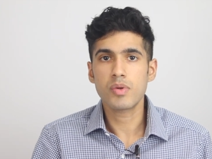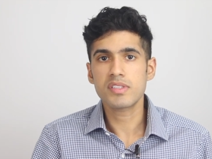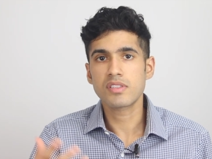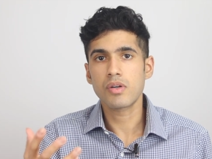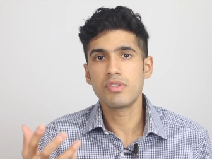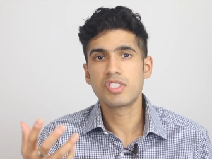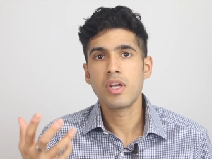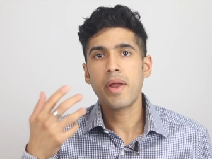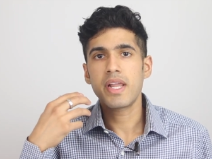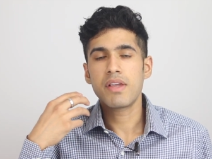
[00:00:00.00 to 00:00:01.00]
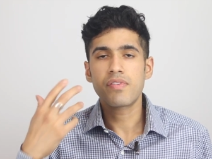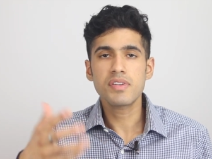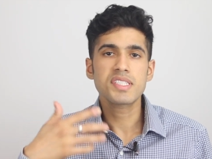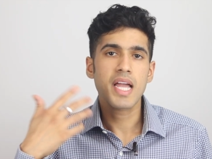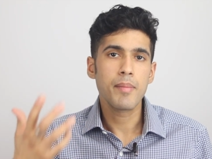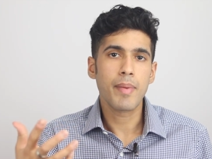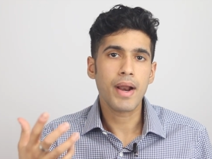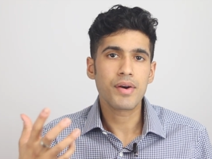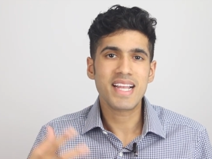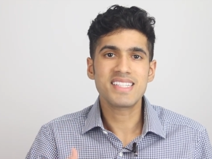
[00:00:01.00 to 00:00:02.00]
What so is when a first time
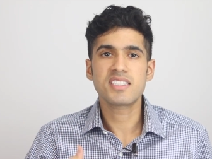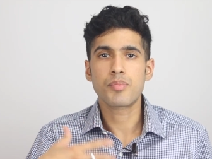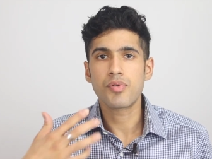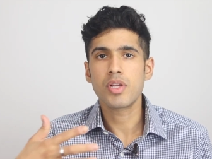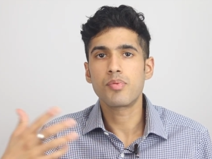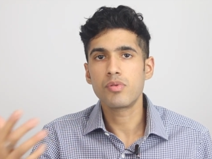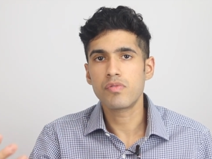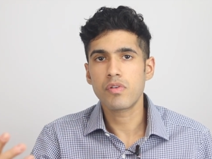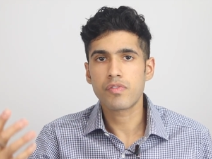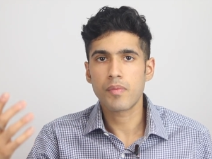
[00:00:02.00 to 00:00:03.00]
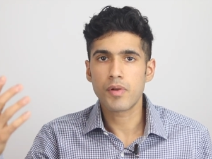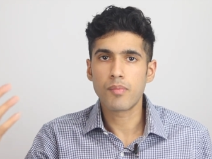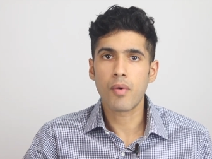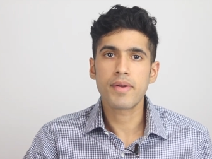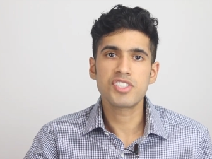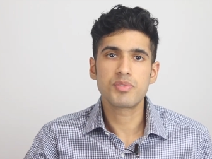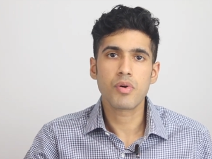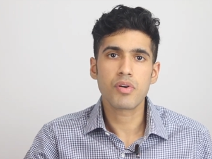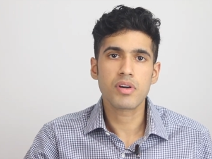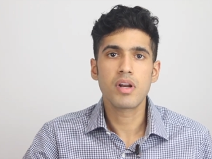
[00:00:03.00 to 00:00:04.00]
buyer gets a pre-approval from their mortgage
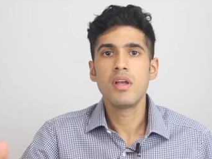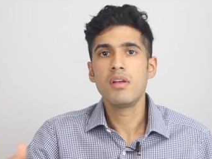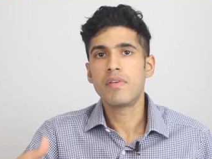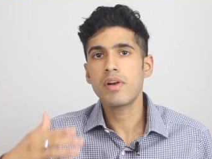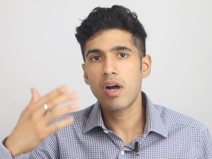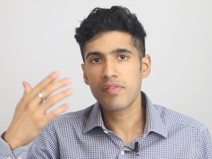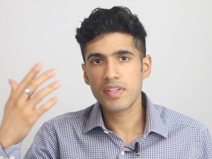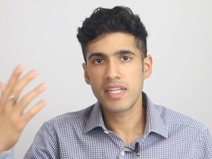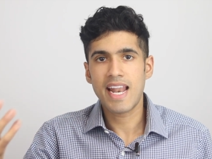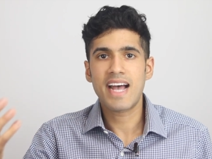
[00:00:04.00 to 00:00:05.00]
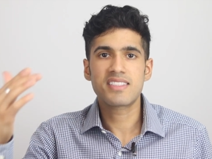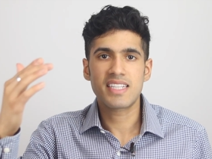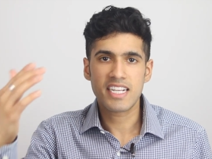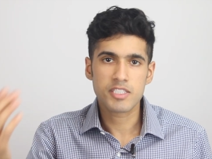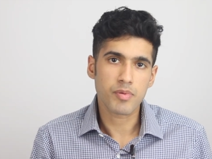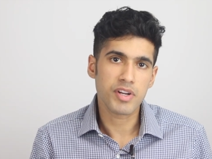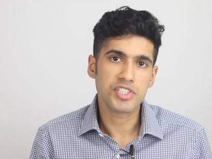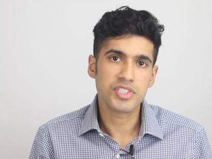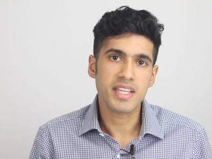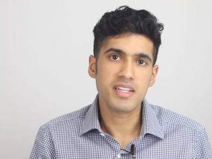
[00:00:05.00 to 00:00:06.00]
broker, very often it has an
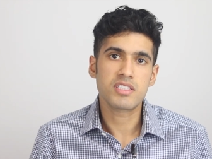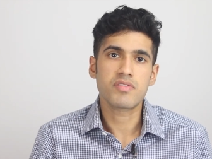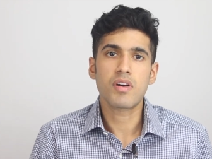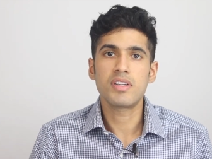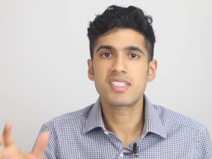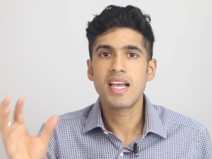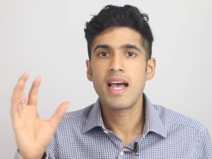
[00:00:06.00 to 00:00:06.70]
expiration date as far as